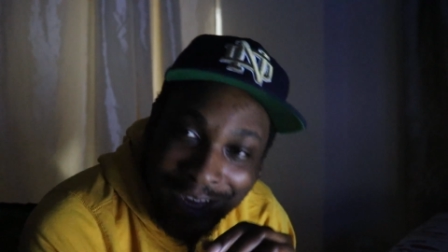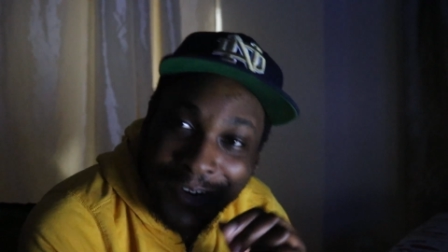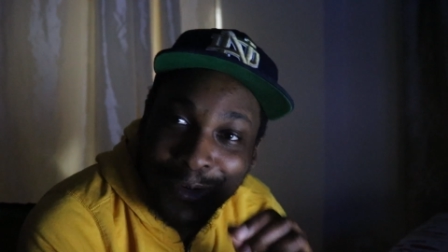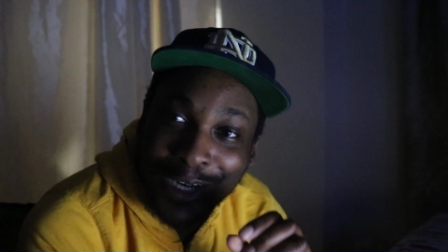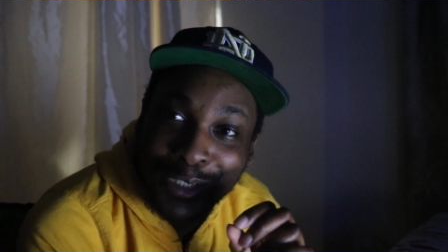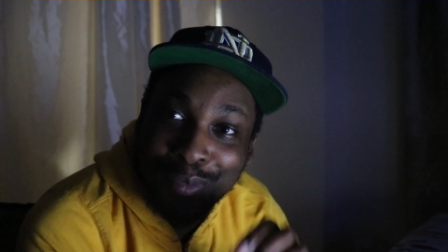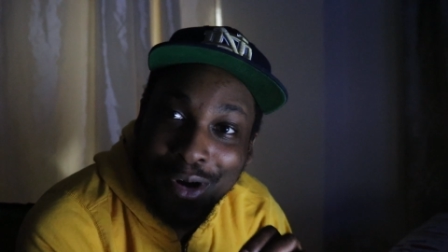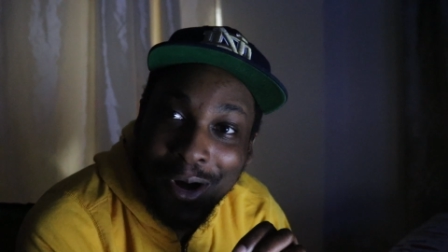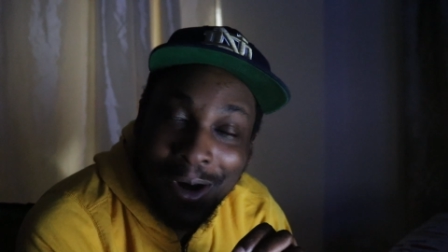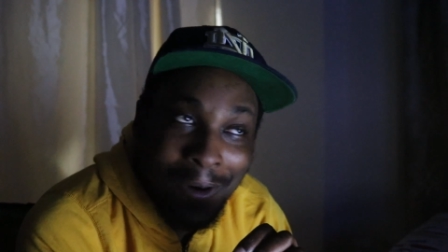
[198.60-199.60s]
Chris
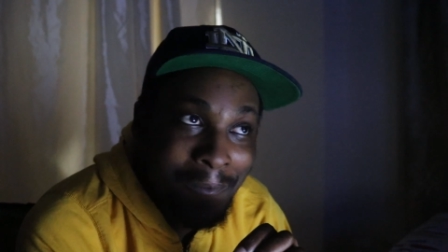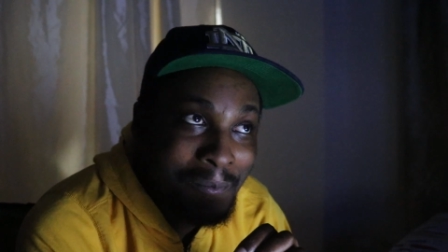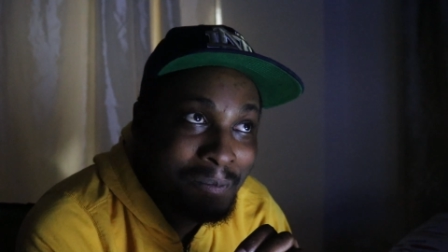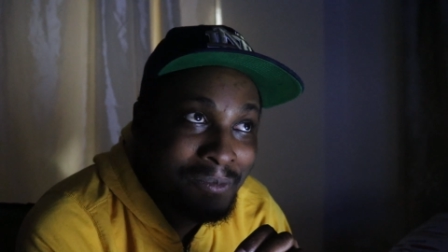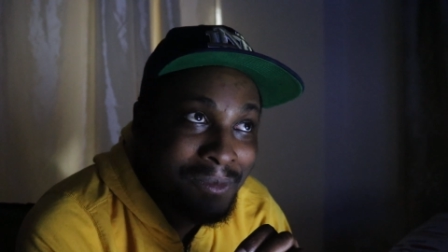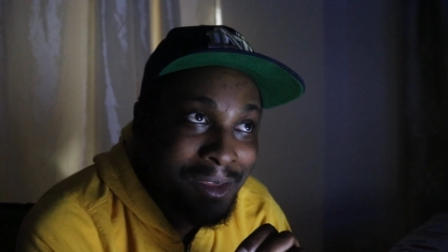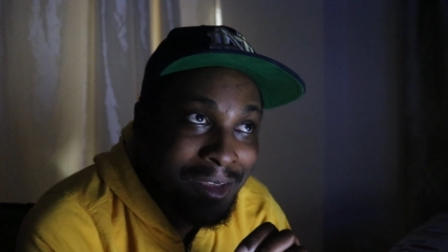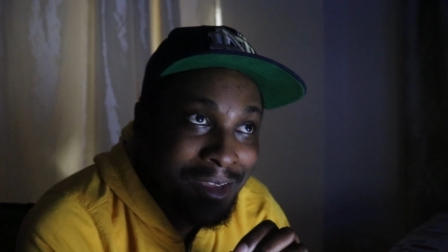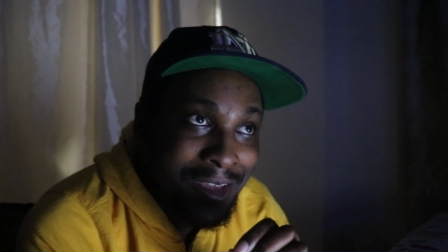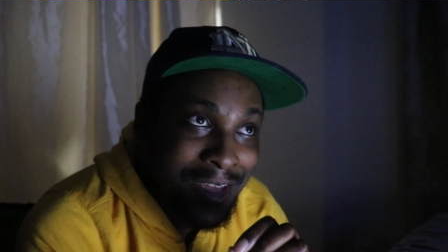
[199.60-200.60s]
Paul
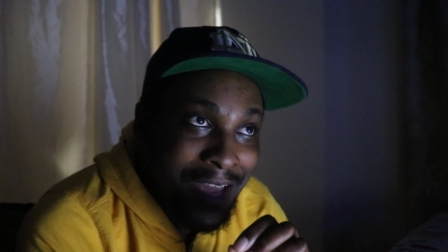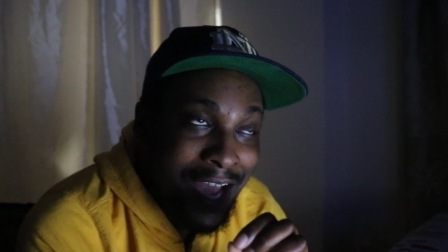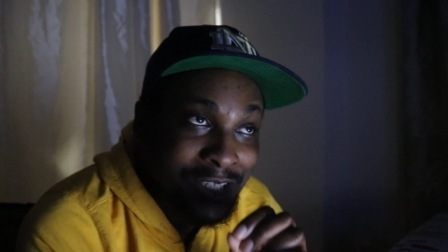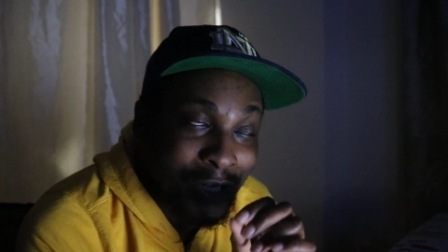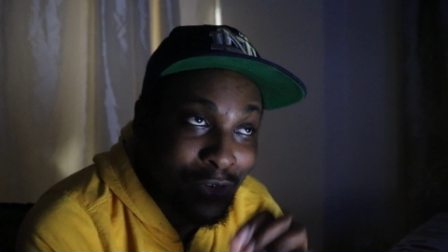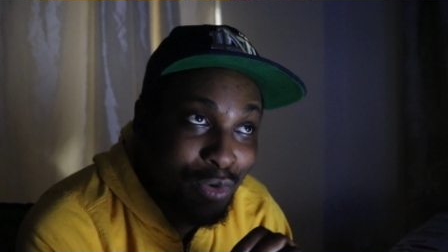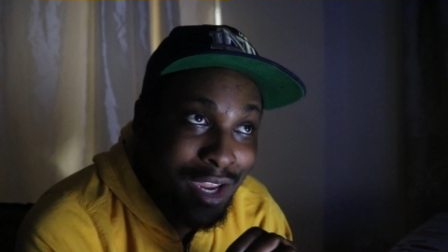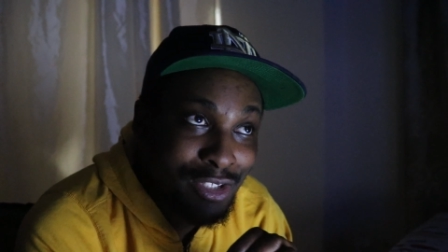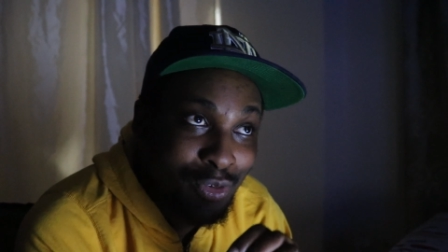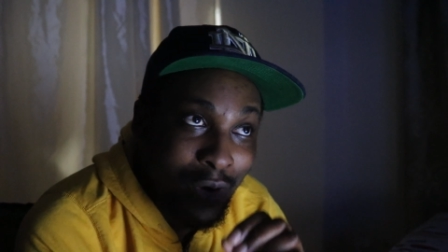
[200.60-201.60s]
has
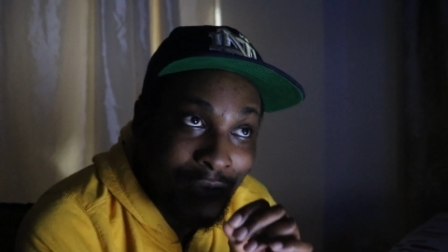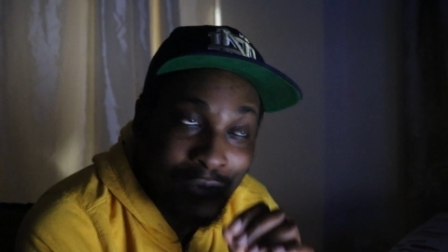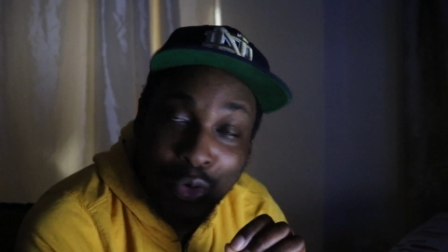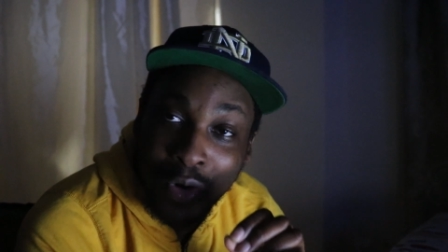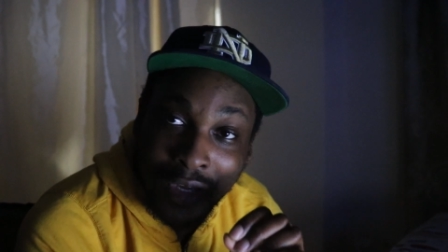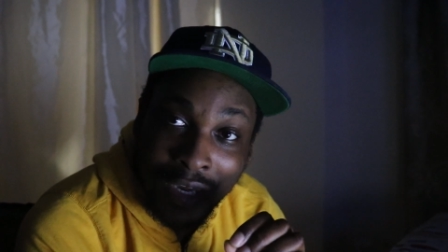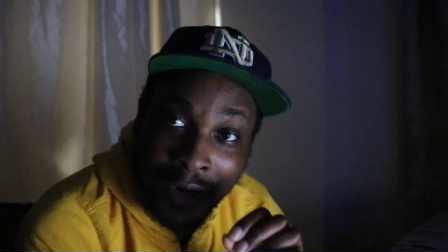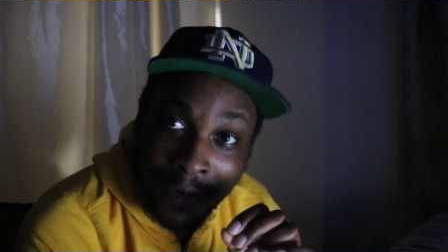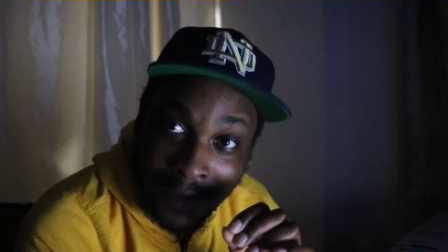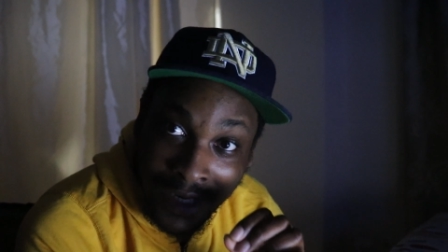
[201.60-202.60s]
agreed to a
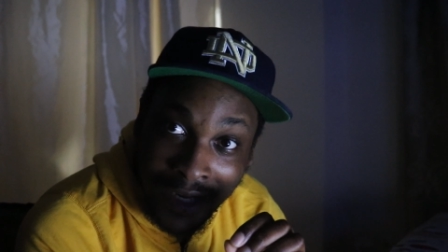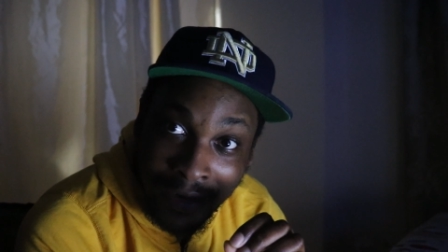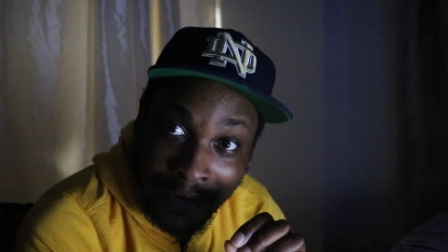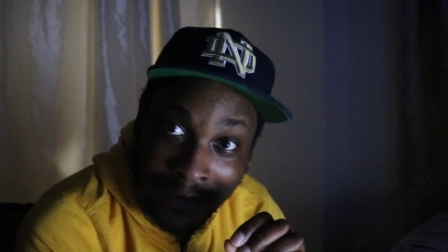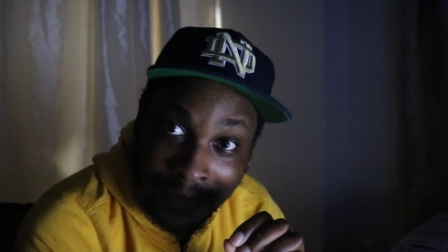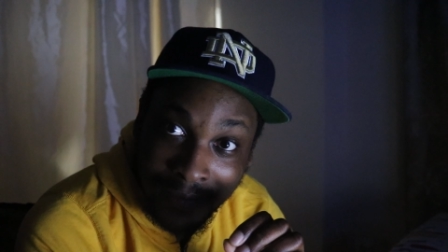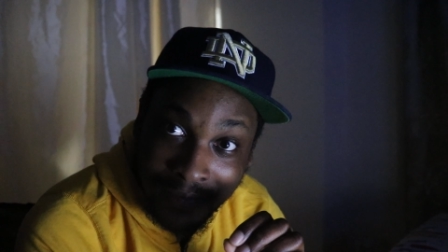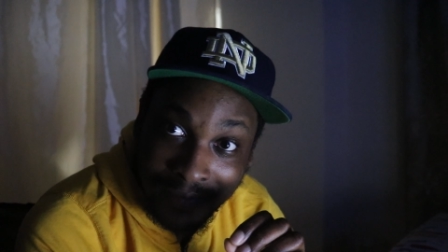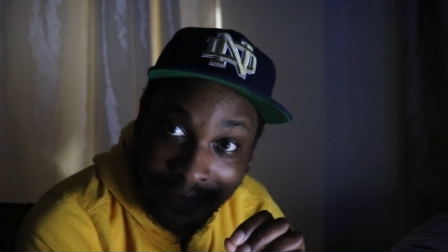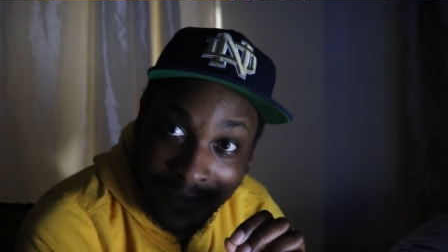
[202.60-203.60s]
4-year deal
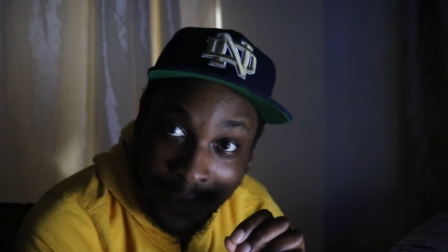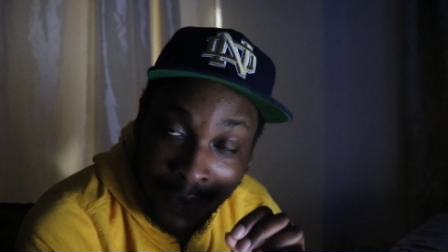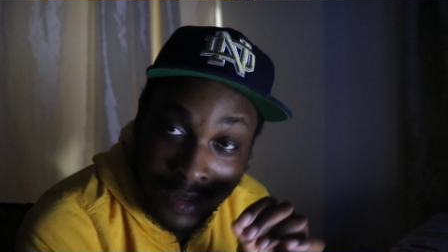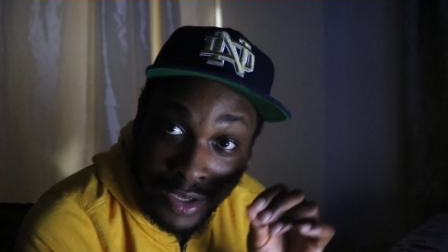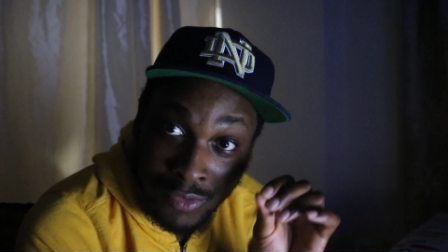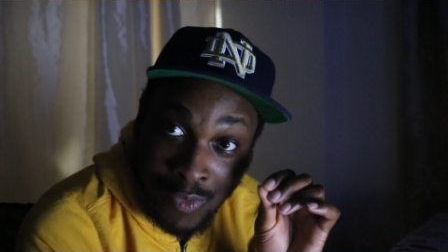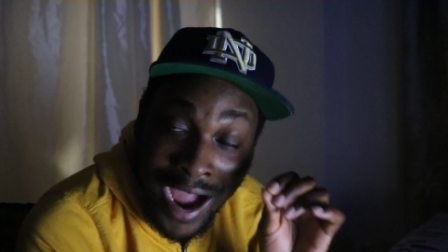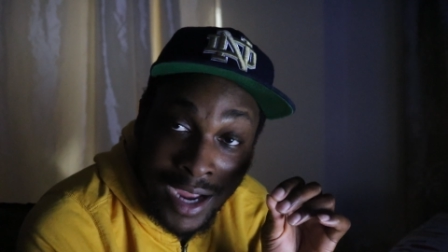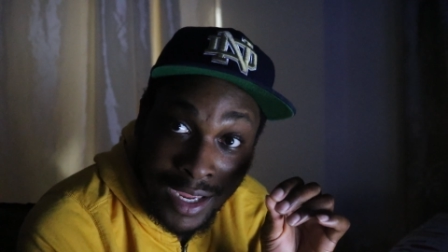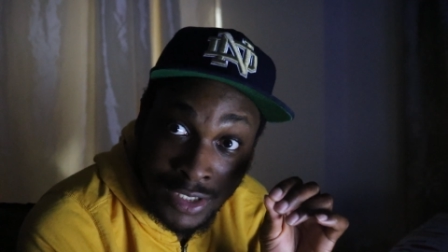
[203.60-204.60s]
with the
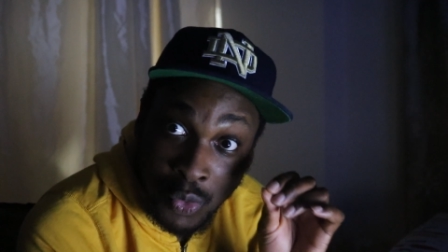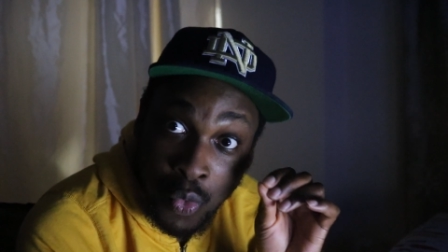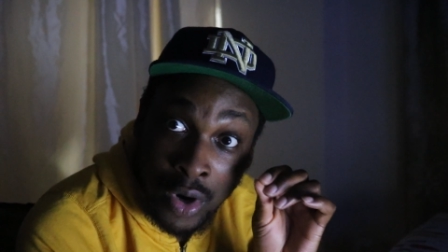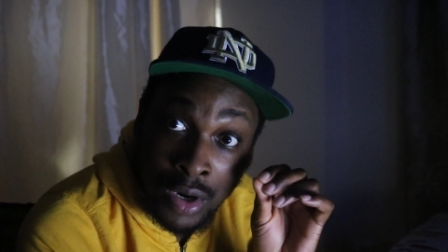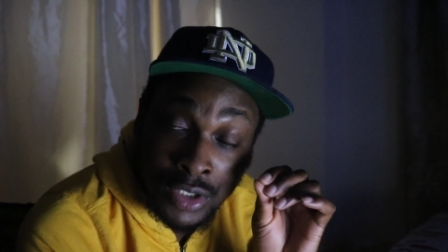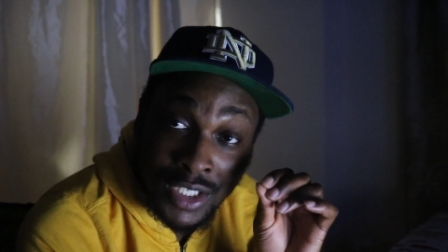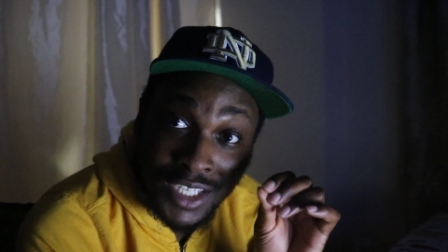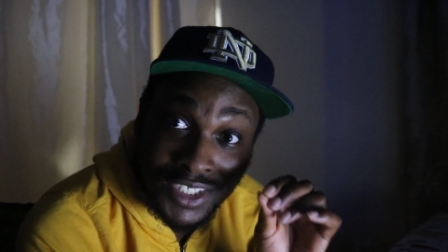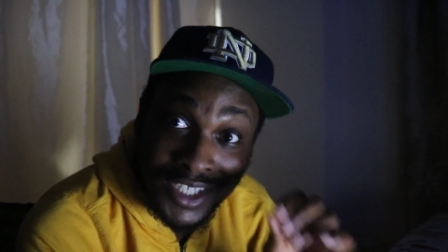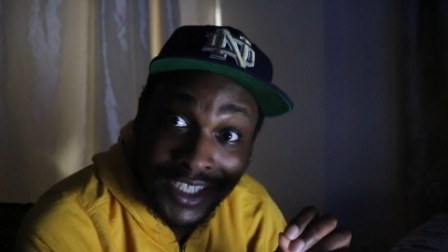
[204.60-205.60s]
Rockets,
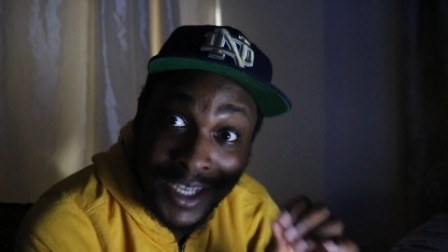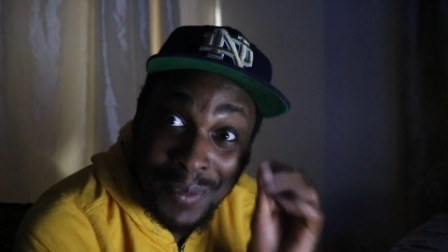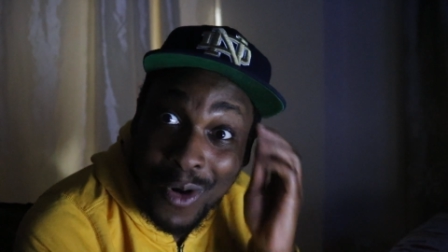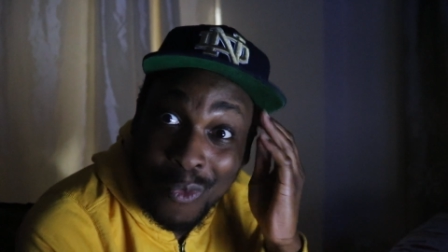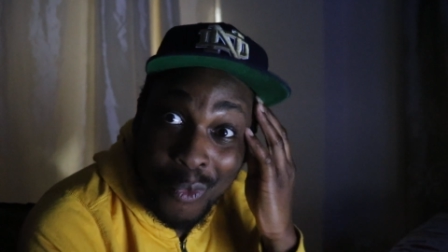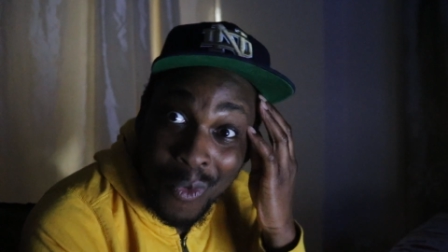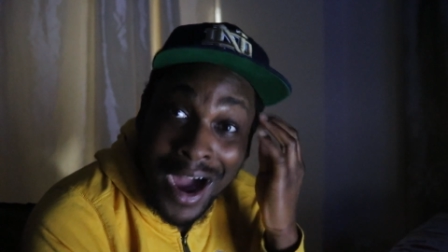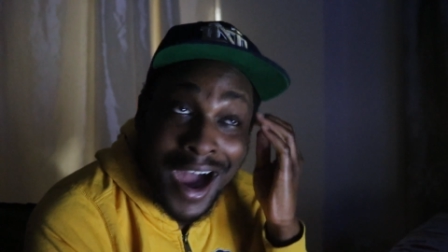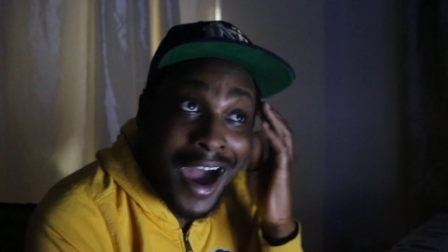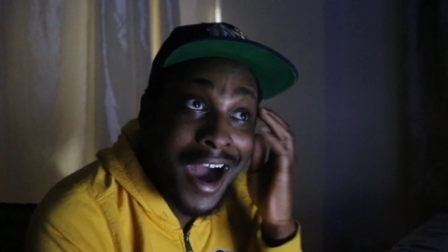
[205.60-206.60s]
$160 million.
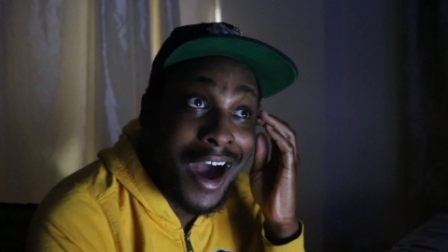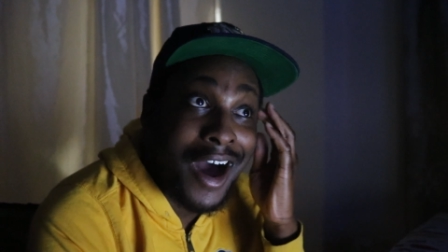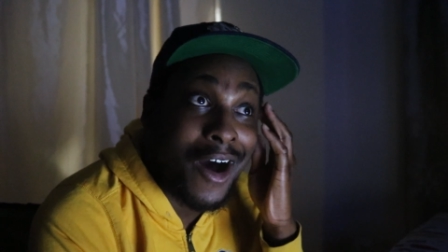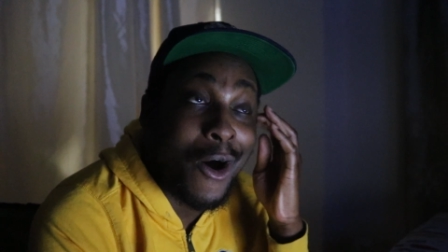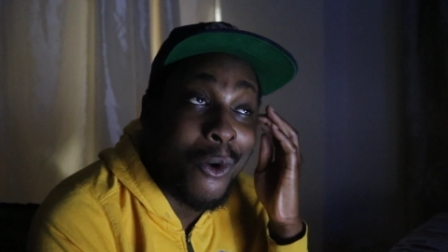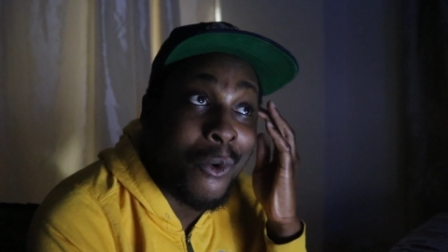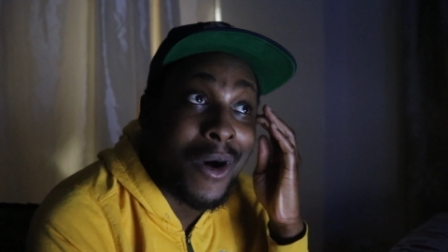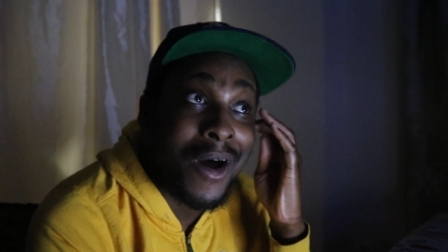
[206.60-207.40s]
Wow.